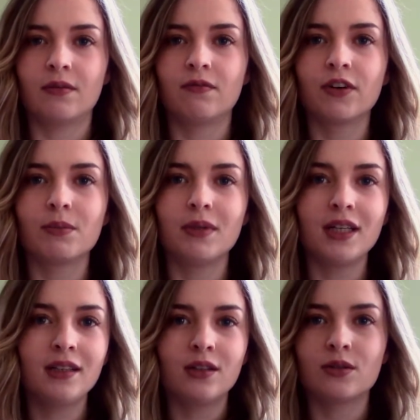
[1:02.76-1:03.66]
For
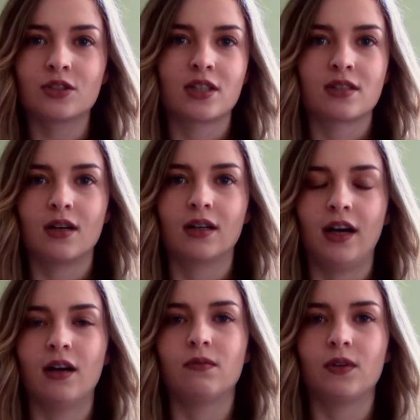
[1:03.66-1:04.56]
me, those just aren't
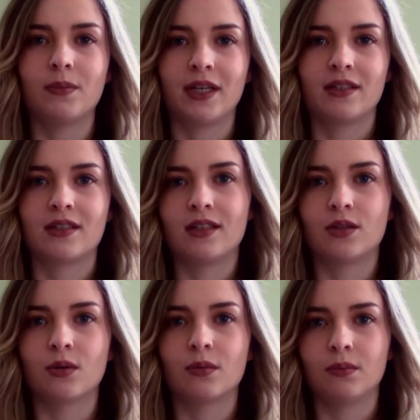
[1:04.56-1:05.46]
helpful because they
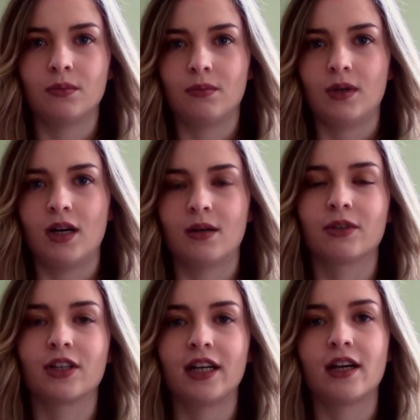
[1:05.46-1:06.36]
don't
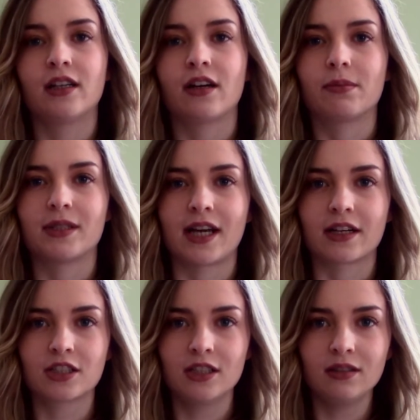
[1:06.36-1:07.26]
create enough
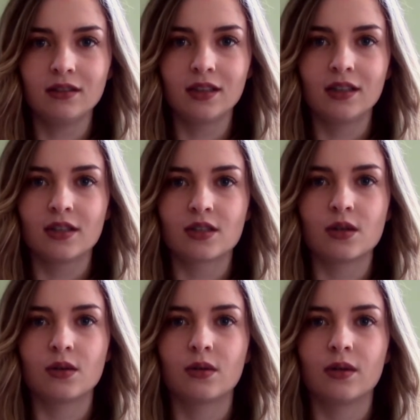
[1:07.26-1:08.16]
protection.
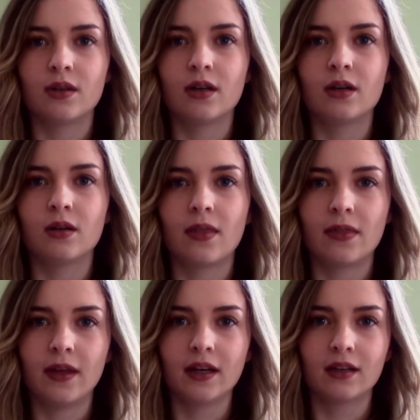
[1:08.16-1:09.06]
So the
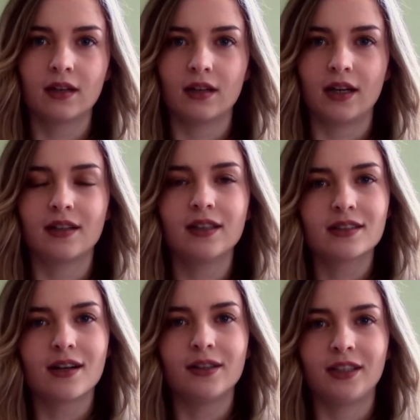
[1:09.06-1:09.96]
thick, I think it's
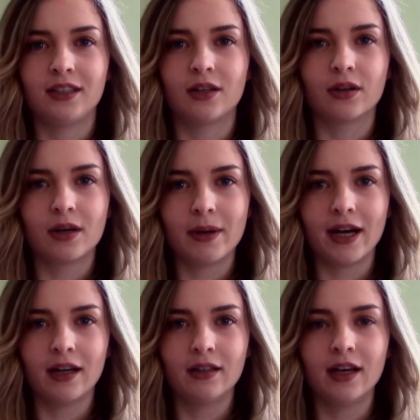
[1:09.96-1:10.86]
called a yoga
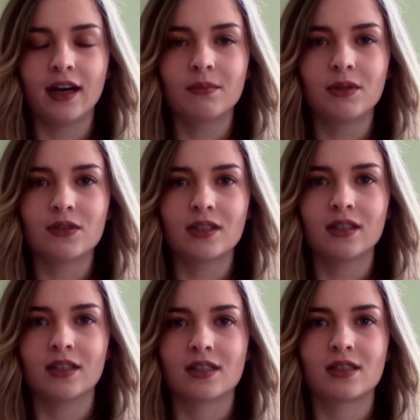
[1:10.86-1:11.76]
pad that I'm
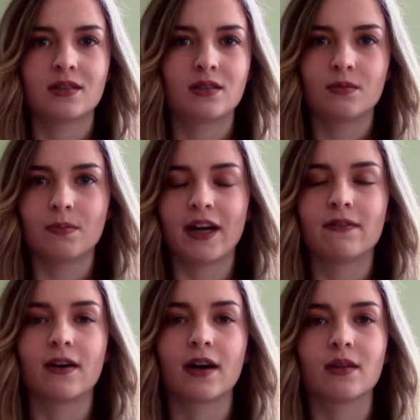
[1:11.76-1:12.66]
using, is by
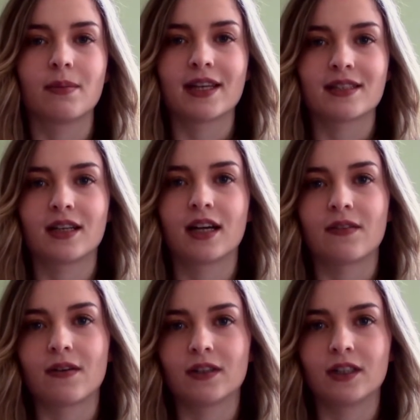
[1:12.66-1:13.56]
far the best thing I've
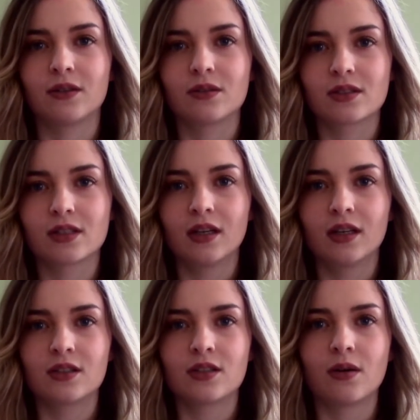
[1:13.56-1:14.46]
ever used.
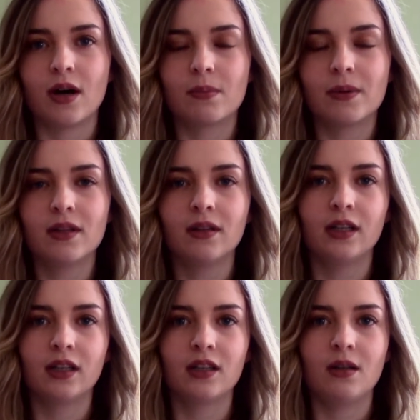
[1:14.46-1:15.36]
So I'll put the
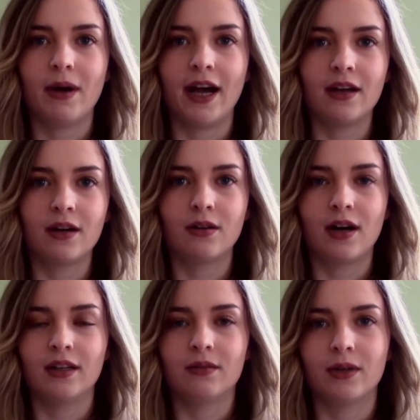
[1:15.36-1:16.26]
link in the bio
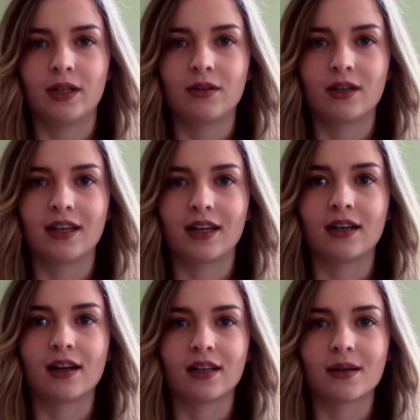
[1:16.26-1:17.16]
on where you can get
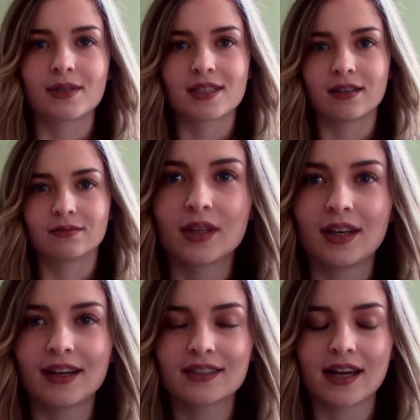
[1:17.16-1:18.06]
it on Amazon. The
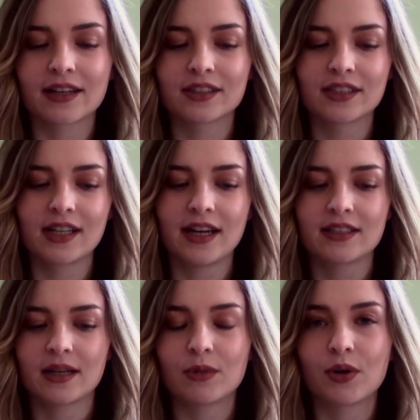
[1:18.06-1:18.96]
next exercise
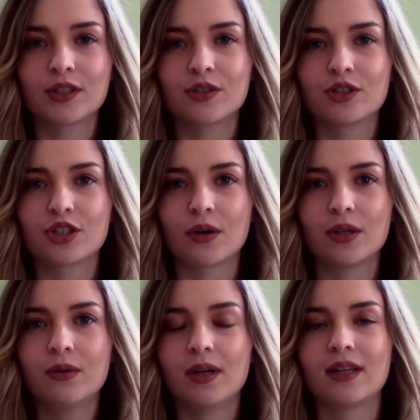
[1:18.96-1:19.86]
I'm going to show
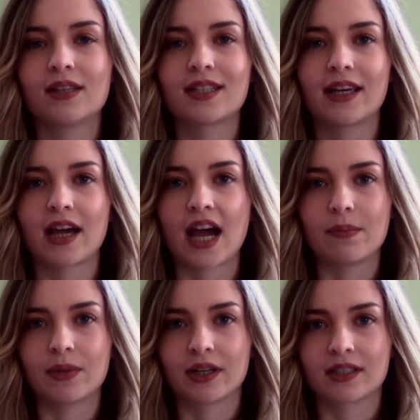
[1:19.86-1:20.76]
you is a
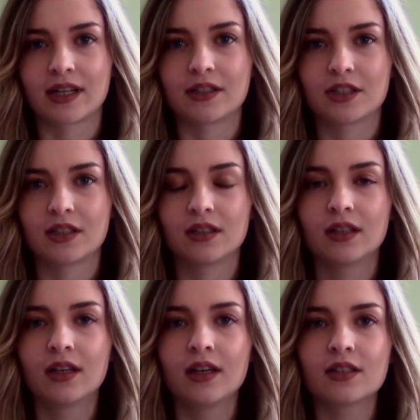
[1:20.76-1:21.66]
hyperextension.
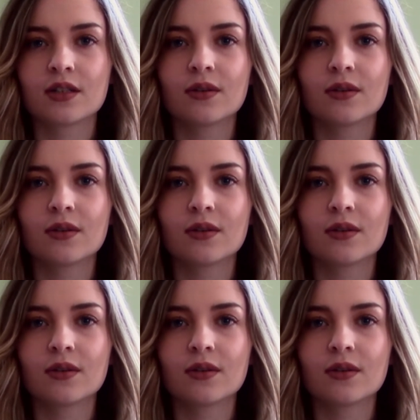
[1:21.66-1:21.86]
So